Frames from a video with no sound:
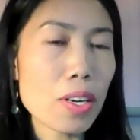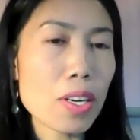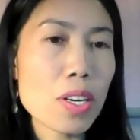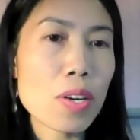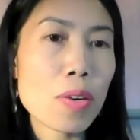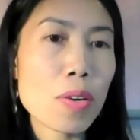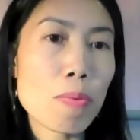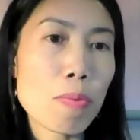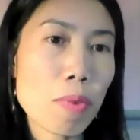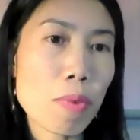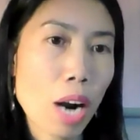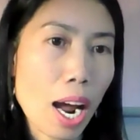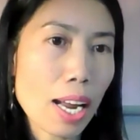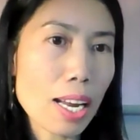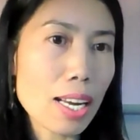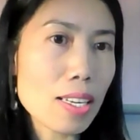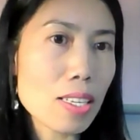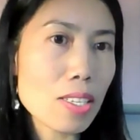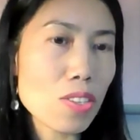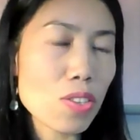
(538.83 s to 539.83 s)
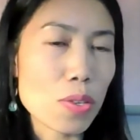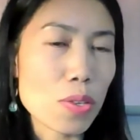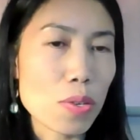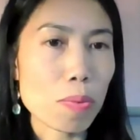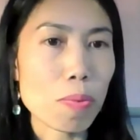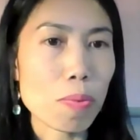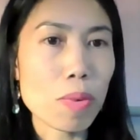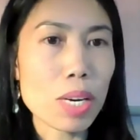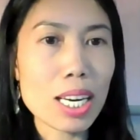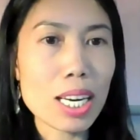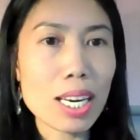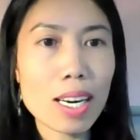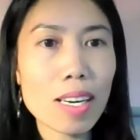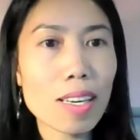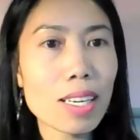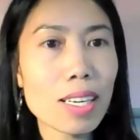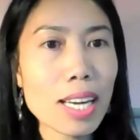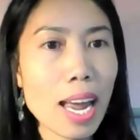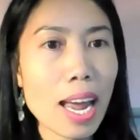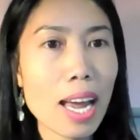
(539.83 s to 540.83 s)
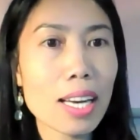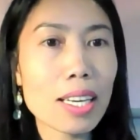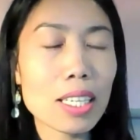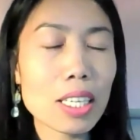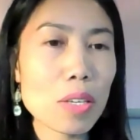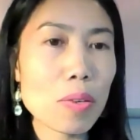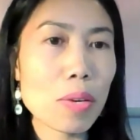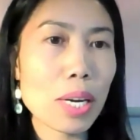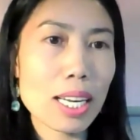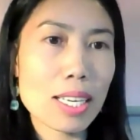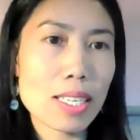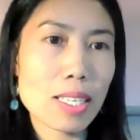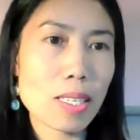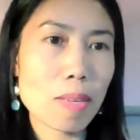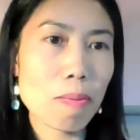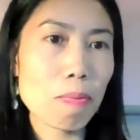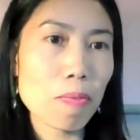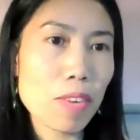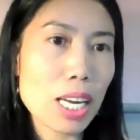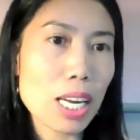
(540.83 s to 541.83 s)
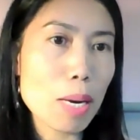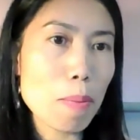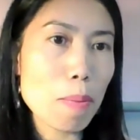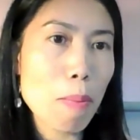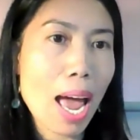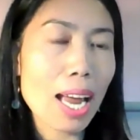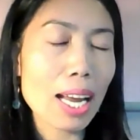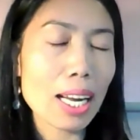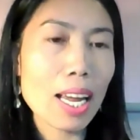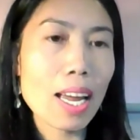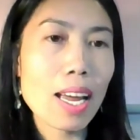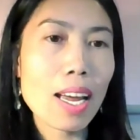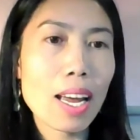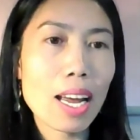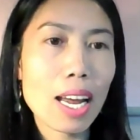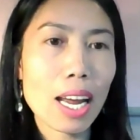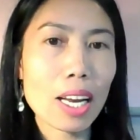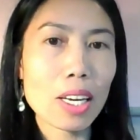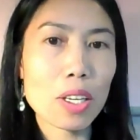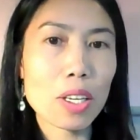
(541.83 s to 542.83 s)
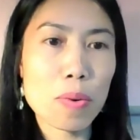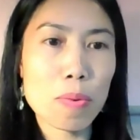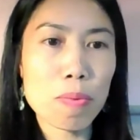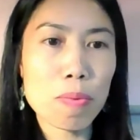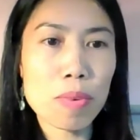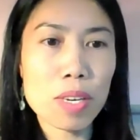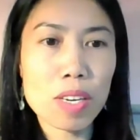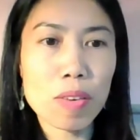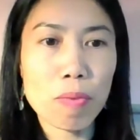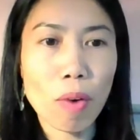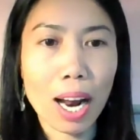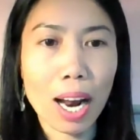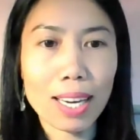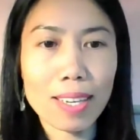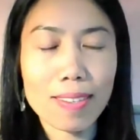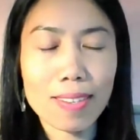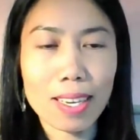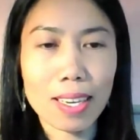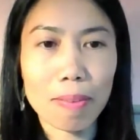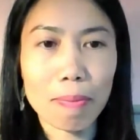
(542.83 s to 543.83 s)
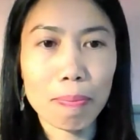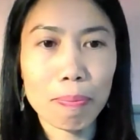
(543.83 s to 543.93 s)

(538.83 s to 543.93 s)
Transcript: You write, you read it again, you get some feedback, and you rewrite it.